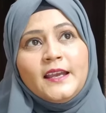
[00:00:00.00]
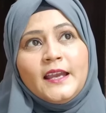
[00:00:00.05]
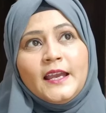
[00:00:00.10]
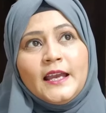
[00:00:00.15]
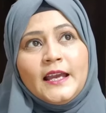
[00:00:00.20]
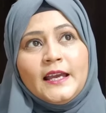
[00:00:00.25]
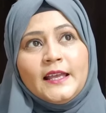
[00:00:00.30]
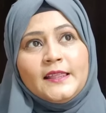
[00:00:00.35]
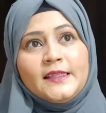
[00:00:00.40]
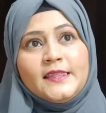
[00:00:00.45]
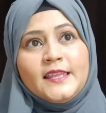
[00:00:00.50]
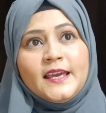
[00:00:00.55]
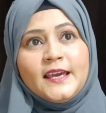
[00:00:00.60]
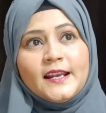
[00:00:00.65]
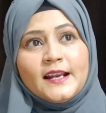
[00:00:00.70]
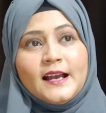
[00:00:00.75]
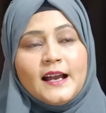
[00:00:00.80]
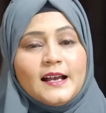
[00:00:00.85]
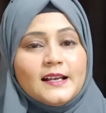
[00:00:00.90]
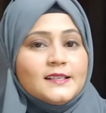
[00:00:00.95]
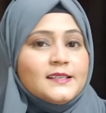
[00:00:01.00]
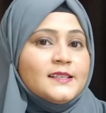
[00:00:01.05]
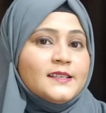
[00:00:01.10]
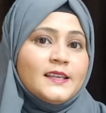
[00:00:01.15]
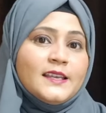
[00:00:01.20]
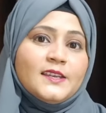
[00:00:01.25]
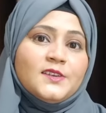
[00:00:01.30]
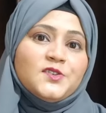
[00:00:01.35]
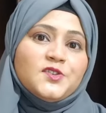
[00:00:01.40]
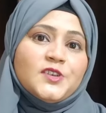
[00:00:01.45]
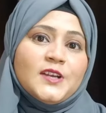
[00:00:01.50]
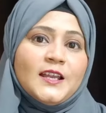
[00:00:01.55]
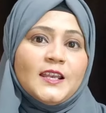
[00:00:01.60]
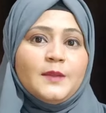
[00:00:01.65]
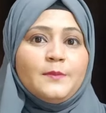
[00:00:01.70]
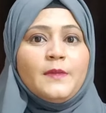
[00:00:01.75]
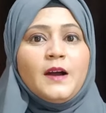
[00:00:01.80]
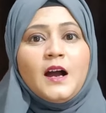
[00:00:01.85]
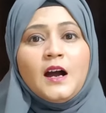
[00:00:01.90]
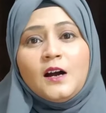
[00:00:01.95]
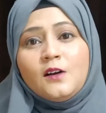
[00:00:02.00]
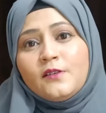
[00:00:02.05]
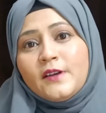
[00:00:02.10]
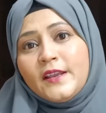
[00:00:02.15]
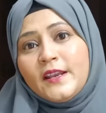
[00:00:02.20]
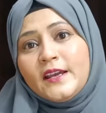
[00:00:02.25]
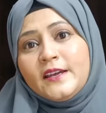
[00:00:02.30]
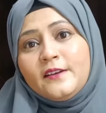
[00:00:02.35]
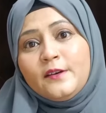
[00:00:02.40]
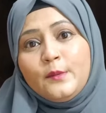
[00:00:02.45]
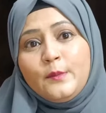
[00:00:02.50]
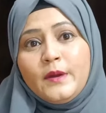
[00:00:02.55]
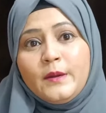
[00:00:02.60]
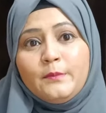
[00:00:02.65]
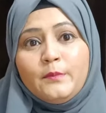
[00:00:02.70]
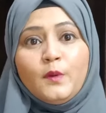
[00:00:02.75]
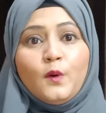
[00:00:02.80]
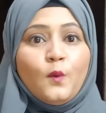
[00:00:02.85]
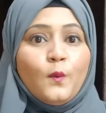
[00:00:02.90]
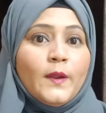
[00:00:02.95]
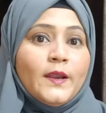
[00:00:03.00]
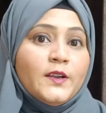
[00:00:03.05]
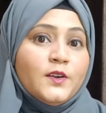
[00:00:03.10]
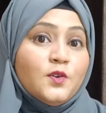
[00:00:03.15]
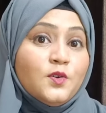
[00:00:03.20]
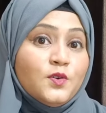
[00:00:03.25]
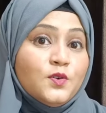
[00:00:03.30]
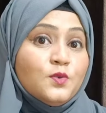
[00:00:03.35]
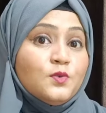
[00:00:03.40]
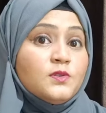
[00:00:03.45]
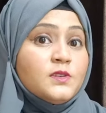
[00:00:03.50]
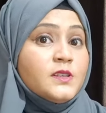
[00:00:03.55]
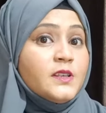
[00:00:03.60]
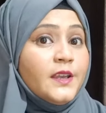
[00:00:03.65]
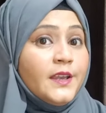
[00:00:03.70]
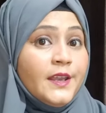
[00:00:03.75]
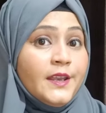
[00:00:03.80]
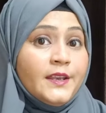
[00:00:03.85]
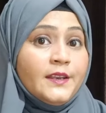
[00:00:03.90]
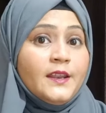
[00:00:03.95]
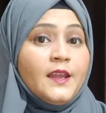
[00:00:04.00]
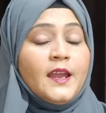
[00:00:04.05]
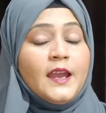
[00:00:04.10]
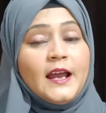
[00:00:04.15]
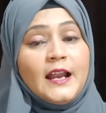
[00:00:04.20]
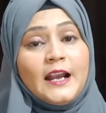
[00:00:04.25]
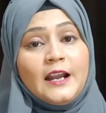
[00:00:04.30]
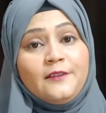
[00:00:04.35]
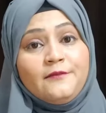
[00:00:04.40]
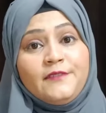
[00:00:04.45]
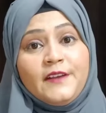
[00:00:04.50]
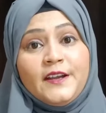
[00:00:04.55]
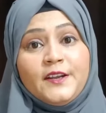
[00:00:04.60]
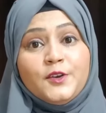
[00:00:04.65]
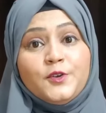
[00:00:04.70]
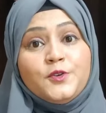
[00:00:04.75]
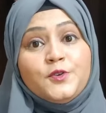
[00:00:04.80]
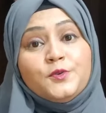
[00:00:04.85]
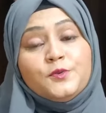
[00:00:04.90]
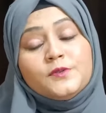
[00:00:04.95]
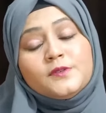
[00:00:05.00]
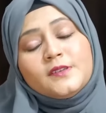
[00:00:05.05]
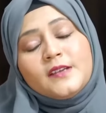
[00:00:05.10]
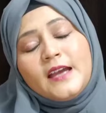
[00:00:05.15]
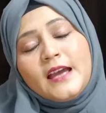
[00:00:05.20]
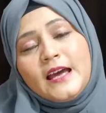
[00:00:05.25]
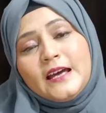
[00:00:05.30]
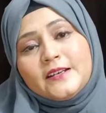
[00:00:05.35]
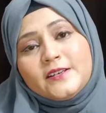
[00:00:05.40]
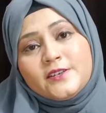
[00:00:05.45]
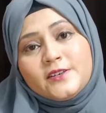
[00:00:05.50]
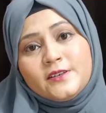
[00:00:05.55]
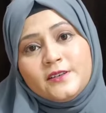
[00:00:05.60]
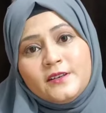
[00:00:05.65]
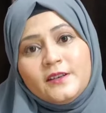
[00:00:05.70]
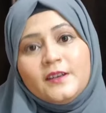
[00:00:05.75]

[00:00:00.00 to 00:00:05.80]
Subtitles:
and they're asking, Shalima, how can I remember when to use in and when to use at?